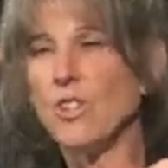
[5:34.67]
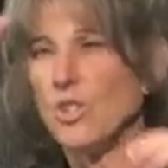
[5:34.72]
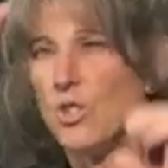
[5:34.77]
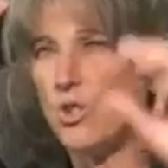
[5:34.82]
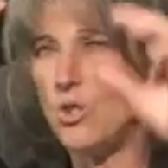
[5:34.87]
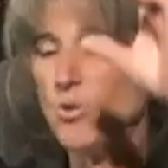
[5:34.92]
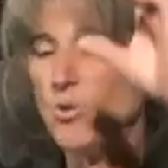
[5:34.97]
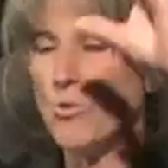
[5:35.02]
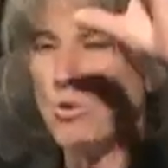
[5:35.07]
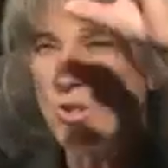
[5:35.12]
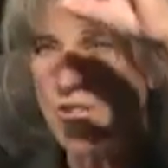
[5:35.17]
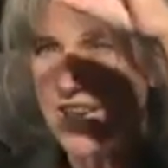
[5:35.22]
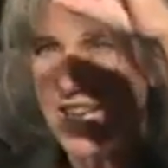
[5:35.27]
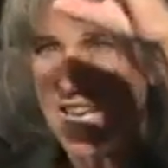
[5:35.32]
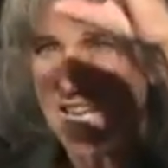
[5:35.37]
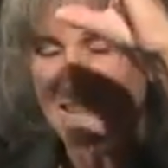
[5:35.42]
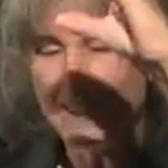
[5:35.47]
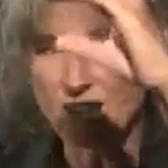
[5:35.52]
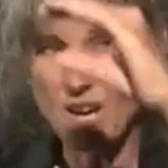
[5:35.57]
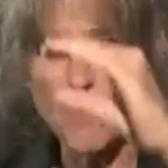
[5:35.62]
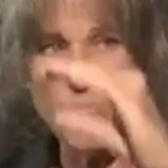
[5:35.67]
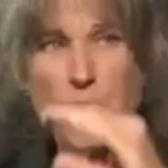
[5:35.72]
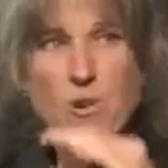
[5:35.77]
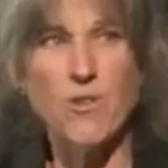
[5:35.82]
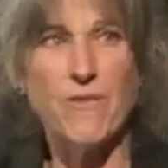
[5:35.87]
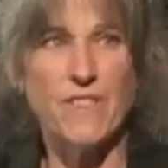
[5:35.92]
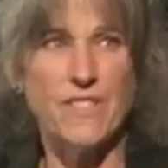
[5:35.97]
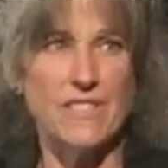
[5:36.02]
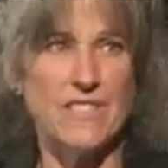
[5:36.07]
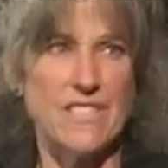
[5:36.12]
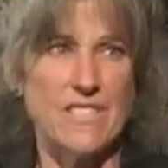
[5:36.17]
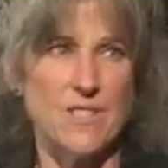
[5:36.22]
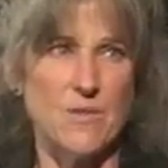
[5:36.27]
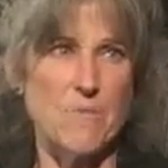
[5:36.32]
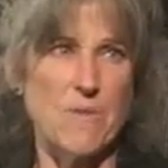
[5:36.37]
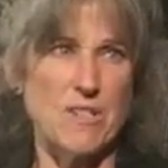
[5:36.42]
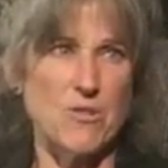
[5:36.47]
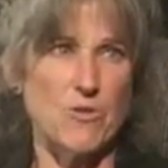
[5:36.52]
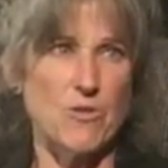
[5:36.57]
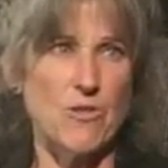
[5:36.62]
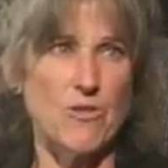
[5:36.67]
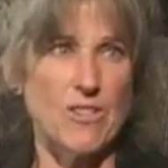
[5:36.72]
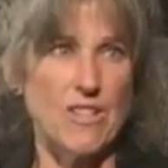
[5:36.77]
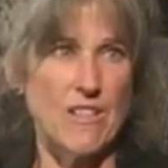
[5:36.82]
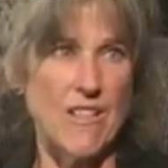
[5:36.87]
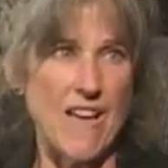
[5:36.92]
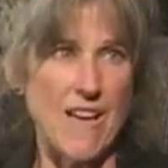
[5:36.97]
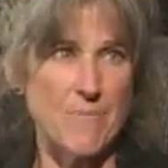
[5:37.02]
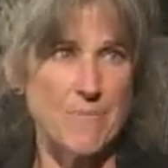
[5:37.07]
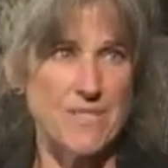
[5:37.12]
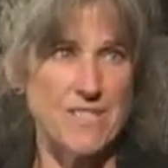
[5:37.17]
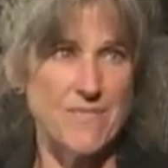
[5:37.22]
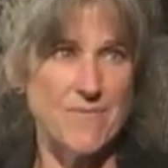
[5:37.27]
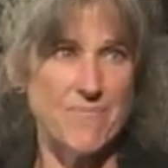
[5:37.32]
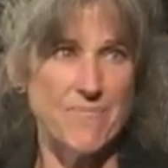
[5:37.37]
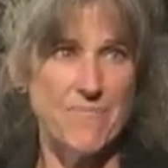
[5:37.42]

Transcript: you will get a perfectly symmetrical collapse.